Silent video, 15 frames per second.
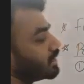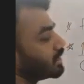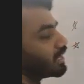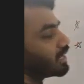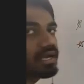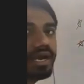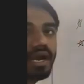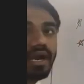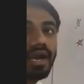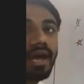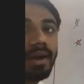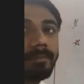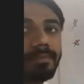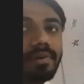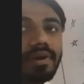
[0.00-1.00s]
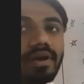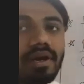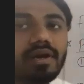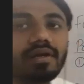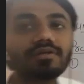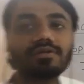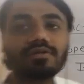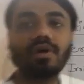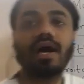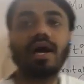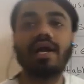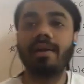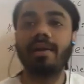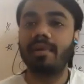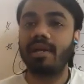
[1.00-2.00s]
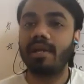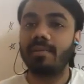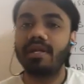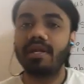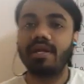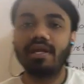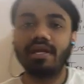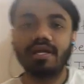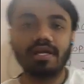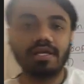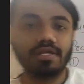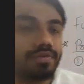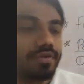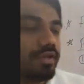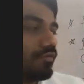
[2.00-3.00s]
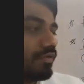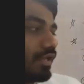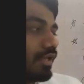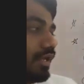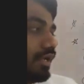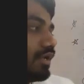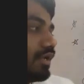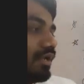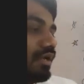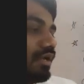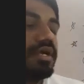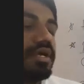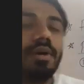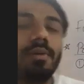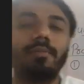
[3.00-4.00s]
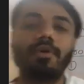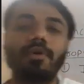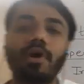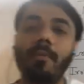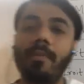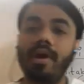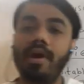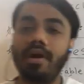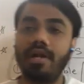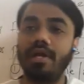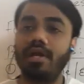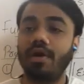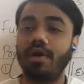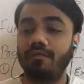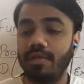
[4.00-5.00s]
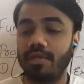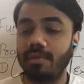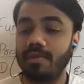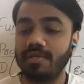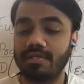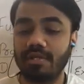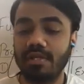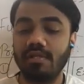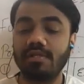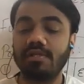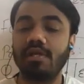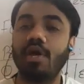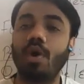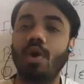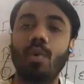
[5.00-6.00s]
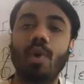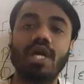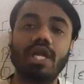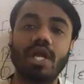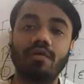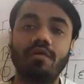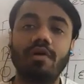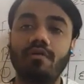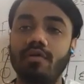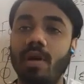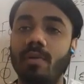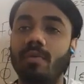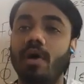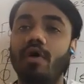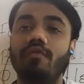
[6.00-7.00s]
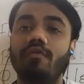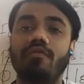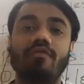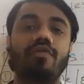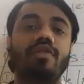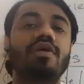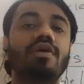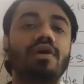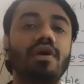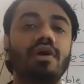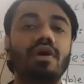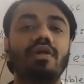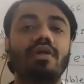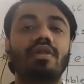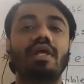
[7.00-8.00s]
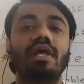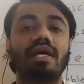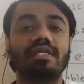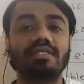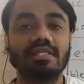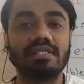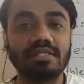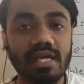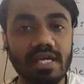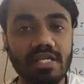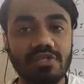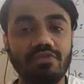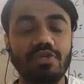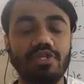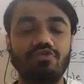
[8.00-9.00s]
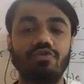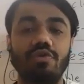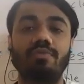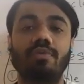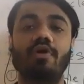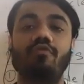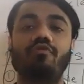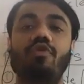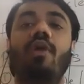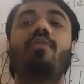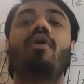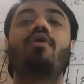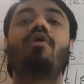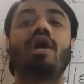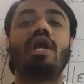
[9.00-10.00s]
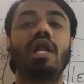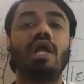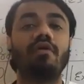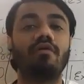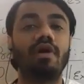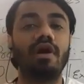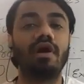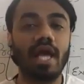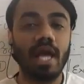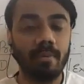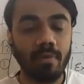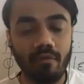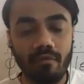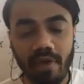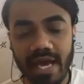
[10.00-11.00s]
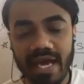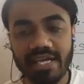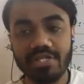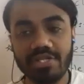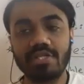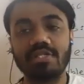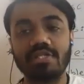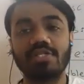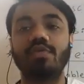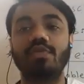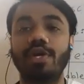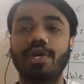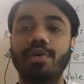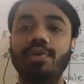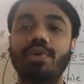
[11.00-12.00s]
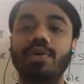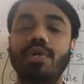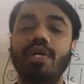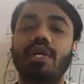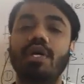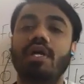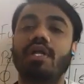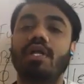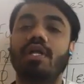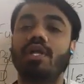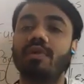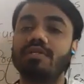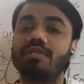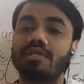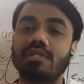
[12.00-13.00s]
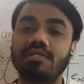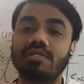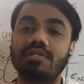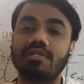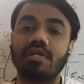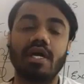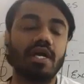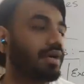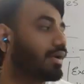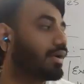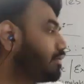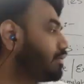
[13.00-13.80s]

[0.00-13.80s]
get adapted. So adaptability is one of the property of the muscle. Whatever form of the exercise which we perform or whatever type of actions we do, the muscles get